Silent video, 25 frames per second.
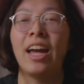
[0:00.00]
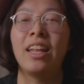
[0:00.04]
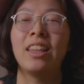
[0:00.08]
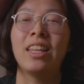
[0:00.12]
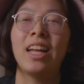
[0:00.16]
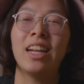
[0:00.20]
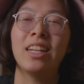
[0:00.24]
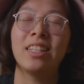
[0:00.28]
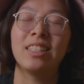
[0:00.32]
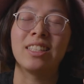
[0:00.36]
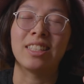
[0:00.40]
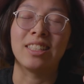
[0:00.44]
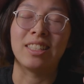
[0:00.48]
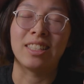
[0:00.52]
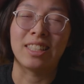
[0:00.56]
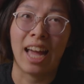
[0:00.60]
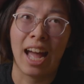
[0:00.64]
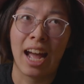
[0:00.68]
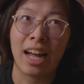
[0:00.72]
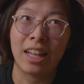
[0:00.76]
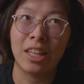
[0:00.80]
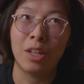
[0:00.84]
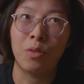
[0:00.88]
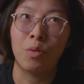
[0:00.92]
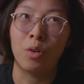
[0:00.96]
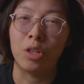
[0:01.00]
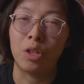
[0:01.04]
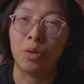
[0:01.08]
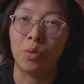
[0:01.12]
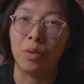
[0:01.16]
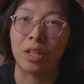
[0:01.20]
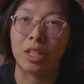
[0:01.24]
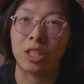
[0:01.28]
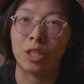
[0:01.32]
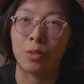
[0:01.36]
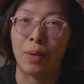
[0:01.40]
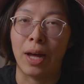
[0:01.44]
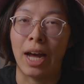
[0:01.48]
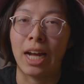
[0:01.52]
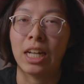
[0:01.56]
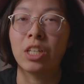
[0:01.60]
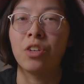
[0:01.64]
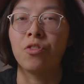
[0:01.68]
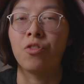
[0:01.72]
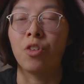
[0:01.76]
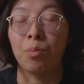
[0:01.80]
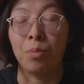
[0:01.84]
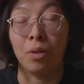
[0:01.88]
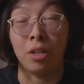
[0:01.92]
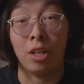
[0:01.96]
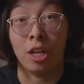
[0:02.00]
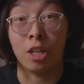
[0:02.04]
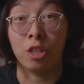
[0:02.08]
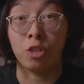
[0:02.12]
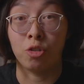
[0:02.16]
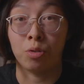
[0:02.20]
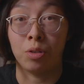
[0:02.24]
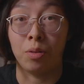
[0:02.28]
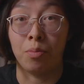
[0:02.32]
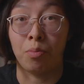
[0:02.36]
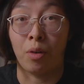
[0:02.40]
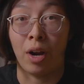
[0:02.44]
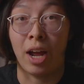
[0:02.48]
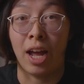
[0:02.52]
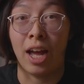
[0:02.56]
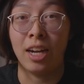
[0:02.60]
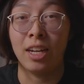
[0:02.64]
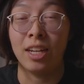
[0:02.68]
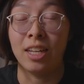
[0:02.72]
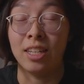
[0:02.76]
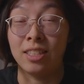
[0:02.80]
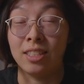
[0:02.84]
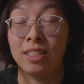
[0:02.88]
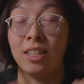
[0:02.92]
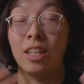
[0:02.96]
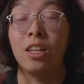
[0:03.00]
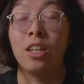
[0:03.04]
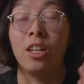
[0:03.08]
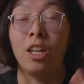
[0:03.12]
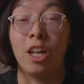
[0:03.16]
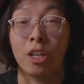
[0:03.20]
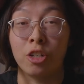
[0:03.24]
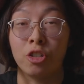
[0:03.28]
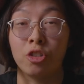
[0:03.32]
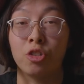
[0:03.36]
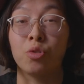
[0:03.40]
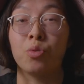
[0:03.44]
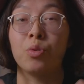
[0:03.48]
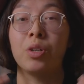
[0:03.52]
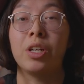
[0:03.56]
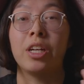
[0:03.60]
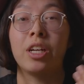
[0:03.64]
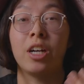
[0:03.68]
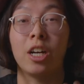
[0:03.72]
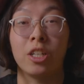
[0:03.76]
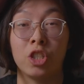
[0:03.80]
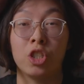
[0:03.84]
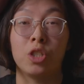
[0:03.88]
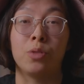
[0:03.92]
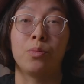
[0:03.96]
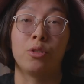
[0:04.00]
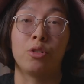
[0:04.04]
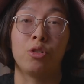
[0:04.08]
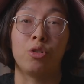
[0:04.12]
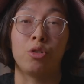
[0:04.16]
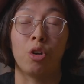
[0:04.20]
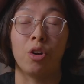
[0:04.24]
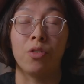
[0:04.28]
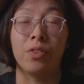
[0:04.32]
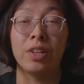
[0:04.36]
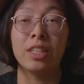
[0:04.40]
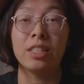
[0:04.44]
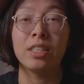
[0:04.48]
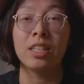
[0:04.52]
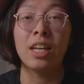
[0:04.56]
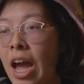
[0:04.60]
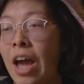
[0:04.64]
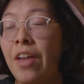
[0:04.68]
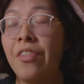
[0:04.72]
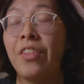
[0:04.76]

And that is exactly what you would expect from a luxury brand, is luxury customer service.